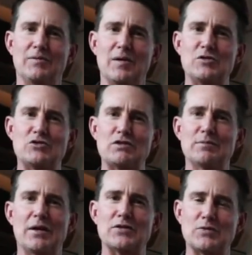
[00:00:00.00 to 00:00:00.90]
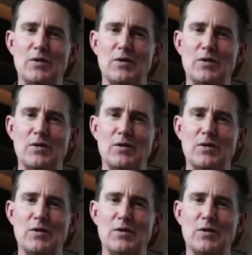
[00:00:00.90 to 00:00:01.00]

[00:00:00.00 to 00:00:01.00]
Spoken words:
I'm intrigued by this